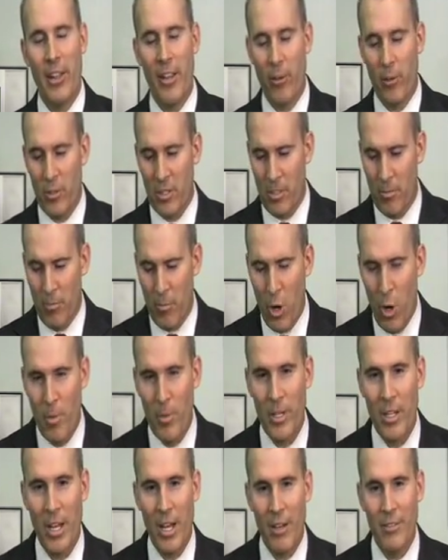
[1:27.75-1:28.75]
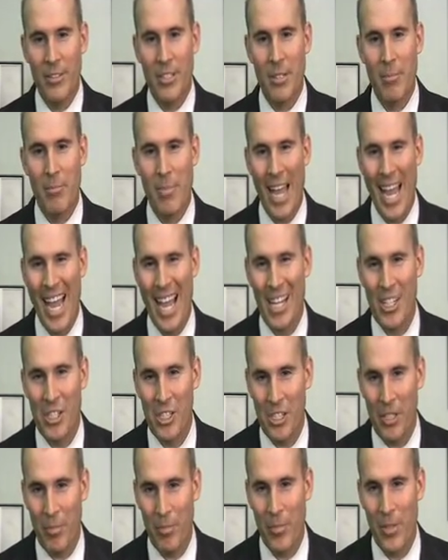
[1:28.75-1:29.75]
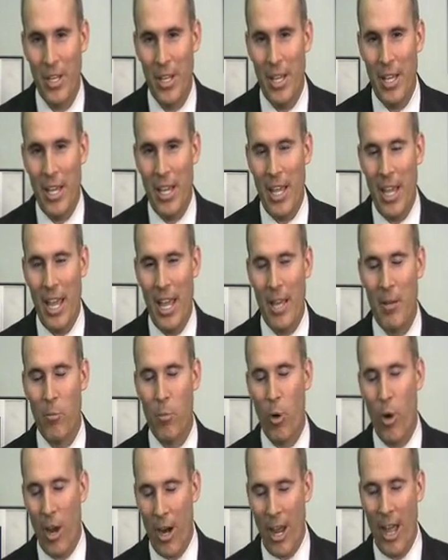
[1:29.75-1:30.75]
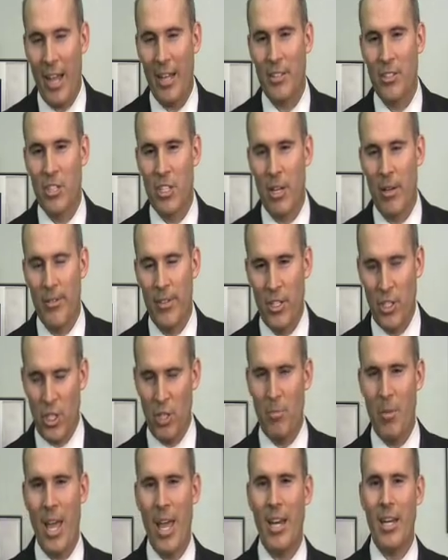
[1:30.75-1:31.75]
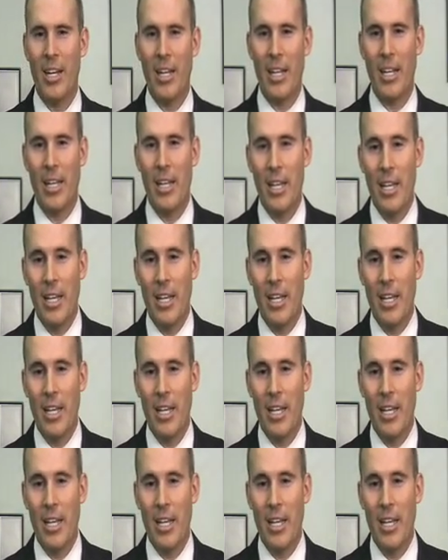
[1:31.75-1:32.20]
There was a moment of compassion and brought out some of his humanity.